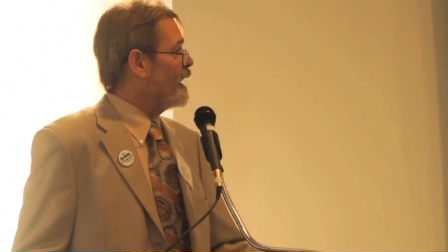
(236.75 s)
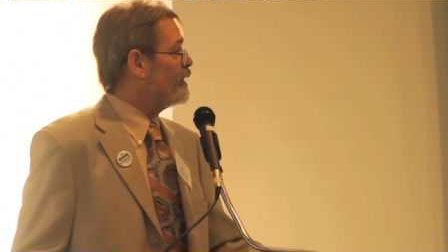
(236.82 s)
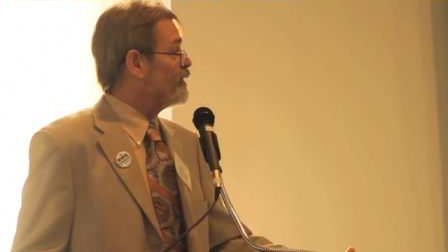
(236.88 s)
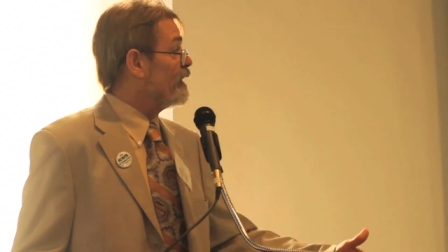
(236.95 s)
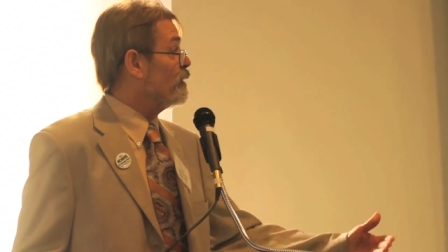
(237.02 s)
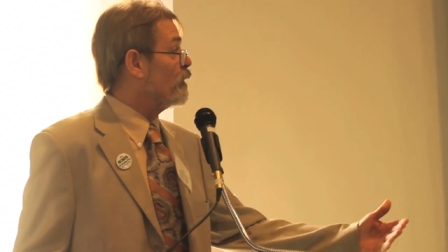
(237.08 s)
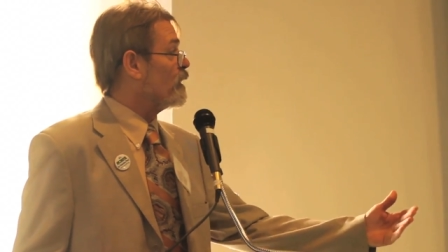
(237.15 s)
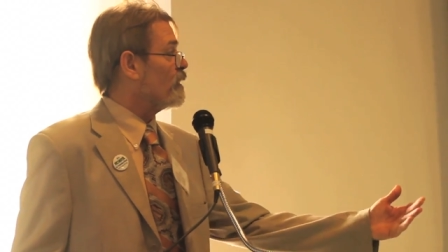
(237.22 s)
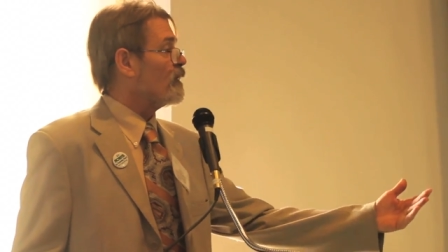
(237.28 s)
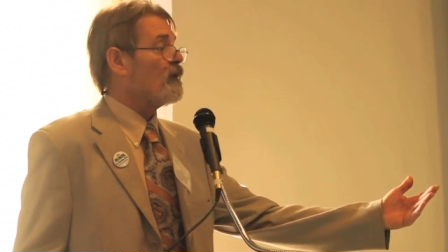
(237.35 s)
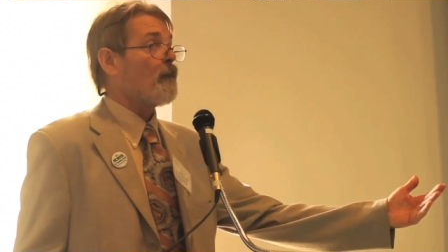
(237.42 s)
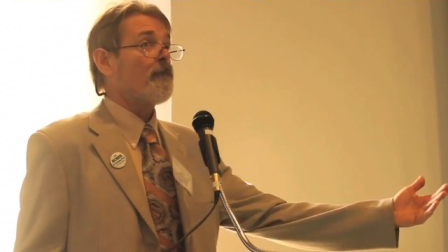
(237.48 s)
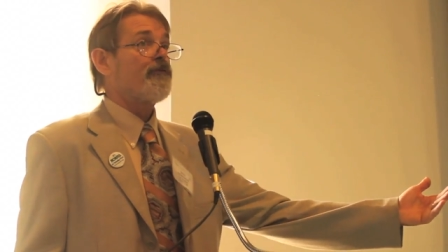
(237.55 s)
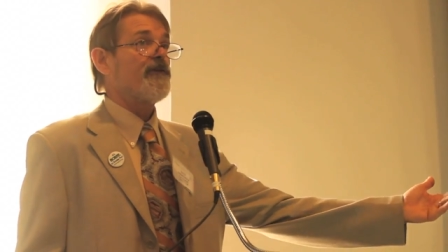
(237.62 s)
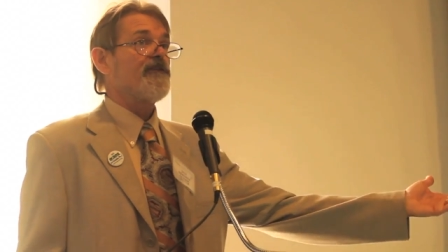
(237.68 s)
and she will
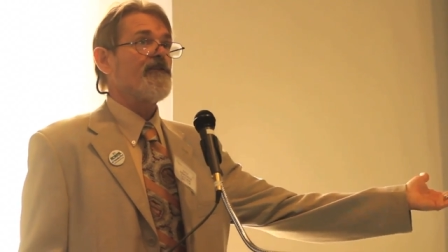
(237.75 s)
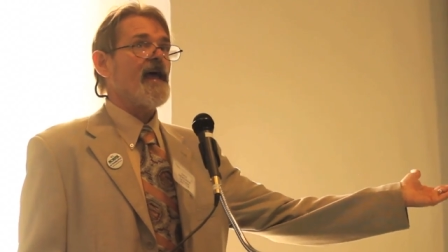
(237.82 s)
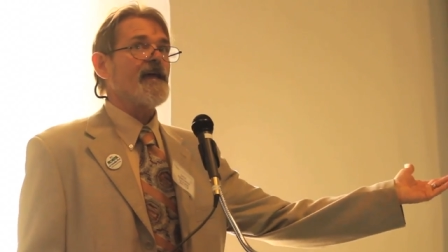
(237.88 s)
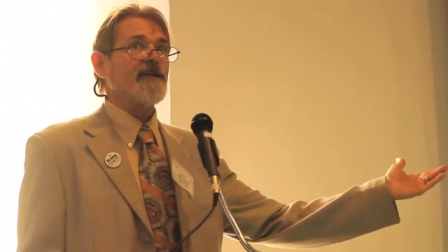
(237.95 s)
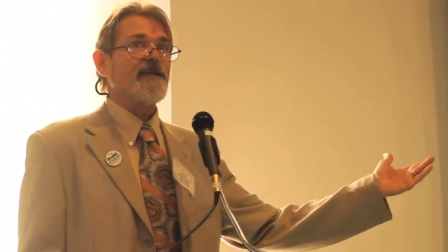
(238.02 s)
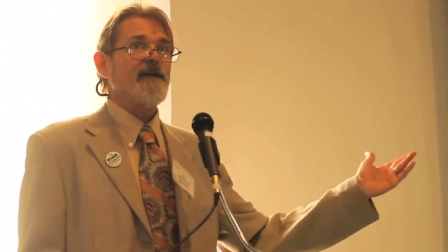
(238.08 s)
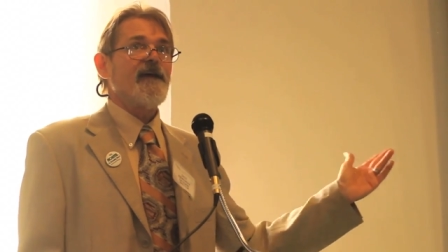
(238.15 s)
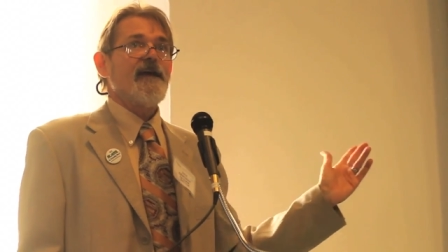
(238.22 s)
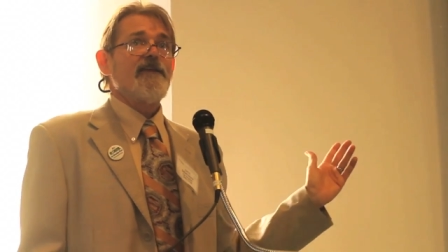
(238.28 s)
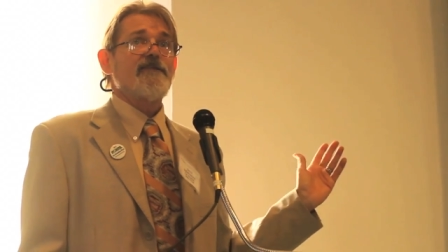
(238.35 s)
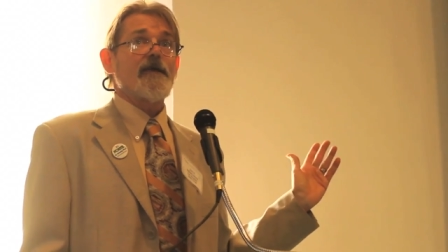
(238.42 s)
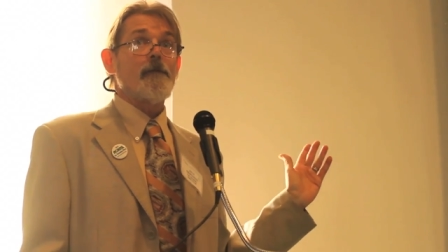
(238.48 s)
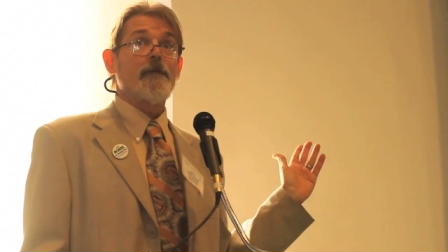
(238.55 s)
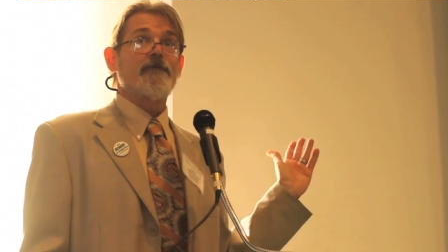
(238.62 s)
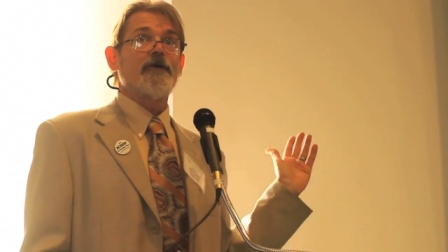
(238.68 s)
present
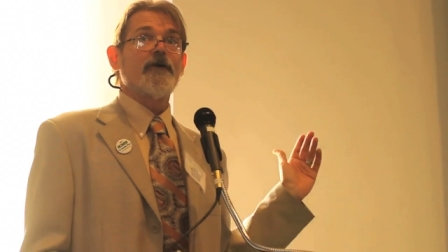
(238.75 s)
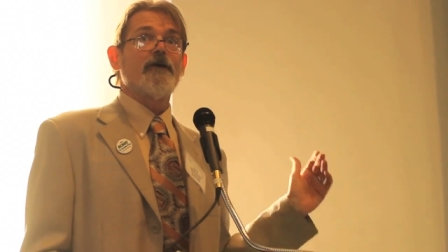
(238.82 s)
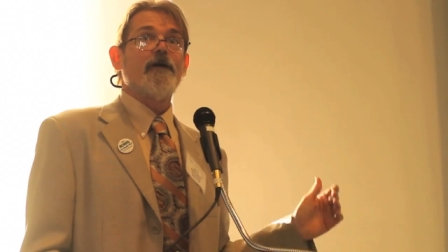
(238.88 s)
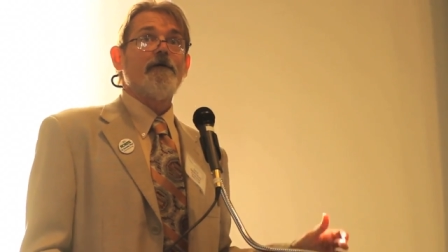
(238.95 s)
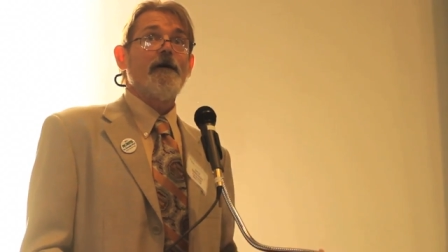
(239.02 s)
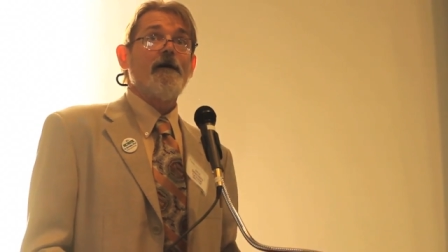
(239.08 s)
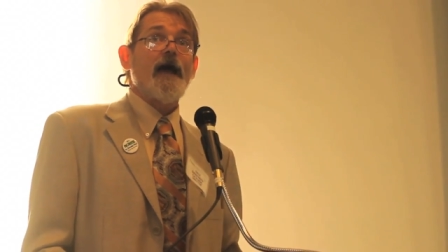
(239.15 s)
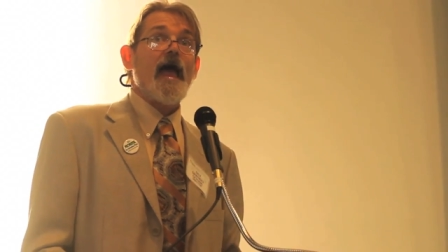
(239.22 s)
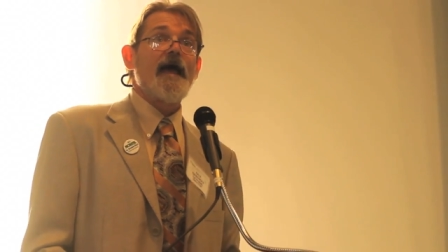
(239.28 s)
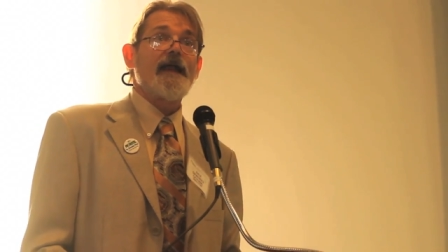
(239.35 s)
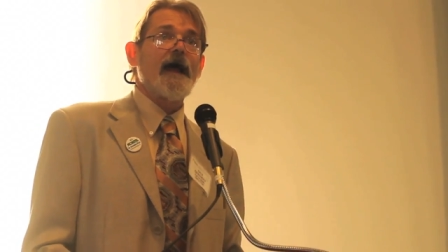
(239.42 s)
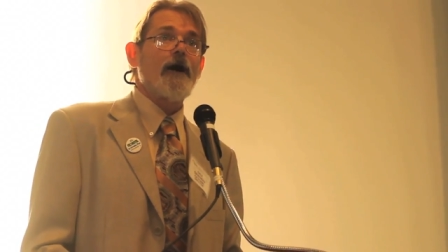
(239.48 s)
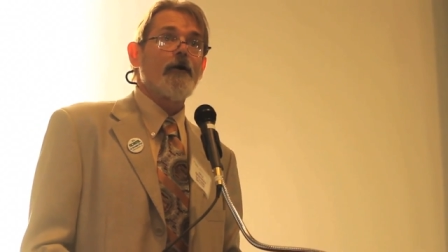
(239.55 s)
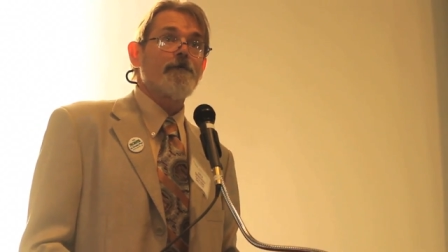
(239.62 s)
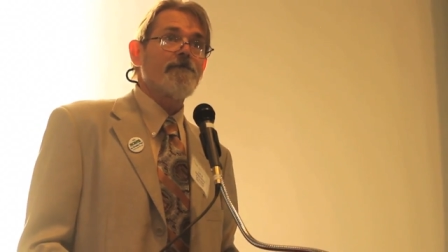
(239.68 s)
some of her
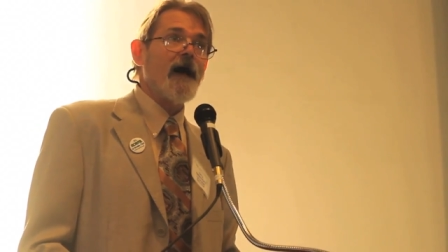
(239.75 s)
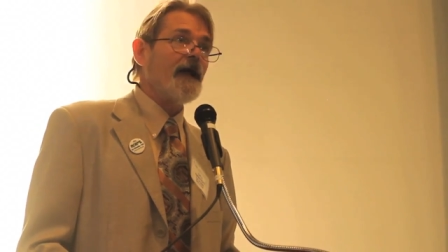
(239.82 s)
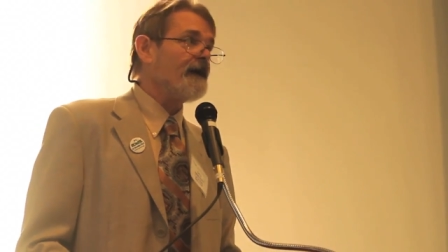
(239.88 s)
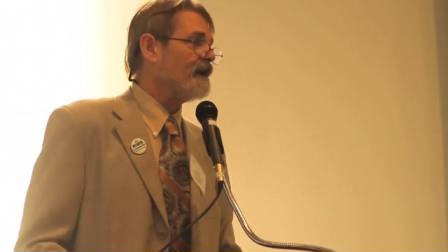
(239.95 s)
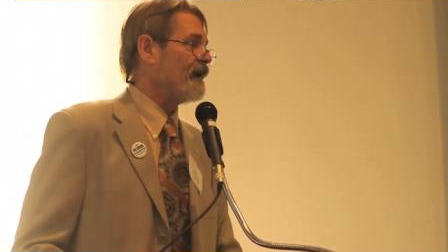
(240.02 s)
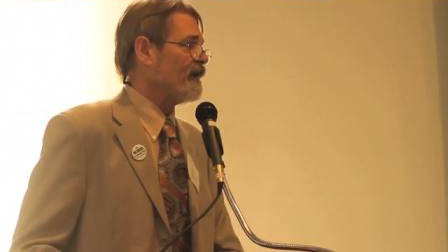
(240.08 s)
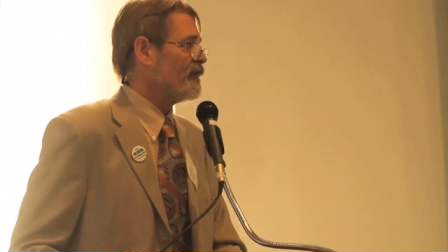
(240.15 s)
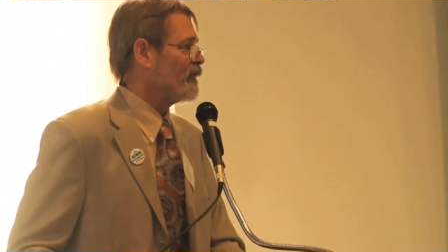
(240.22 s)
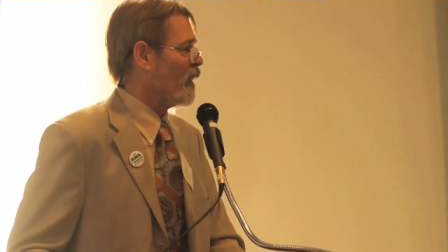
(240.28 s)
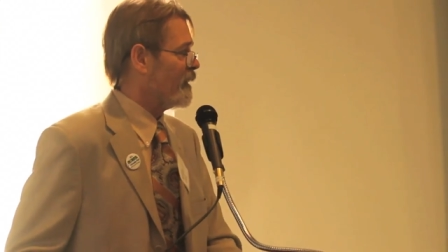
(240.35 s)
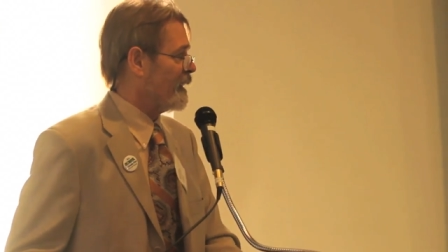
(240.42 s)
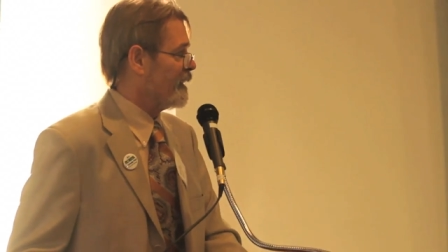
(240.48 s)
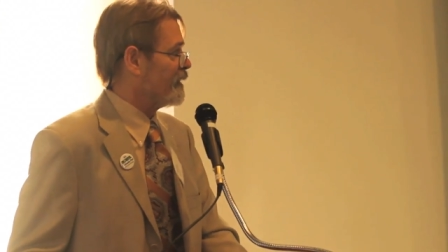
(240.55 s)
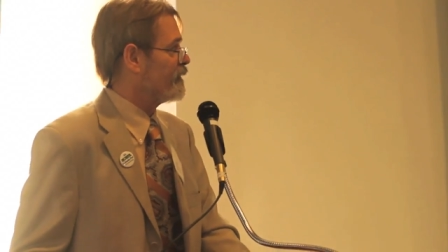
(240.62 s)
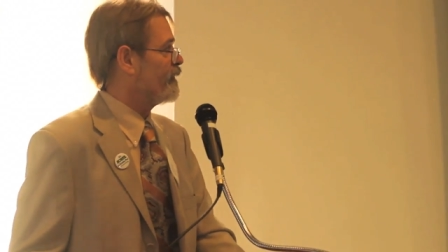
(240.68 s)
and our findings
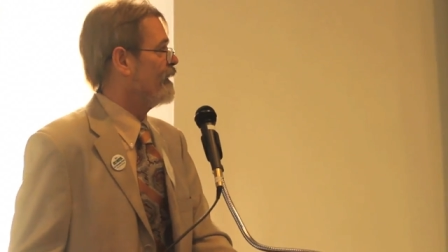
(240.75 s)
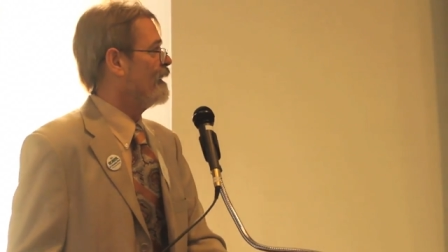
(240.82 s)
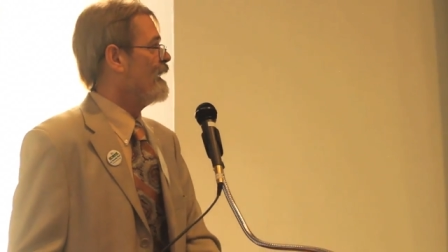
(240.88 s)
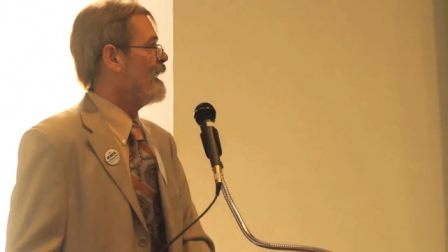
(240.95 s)
on this.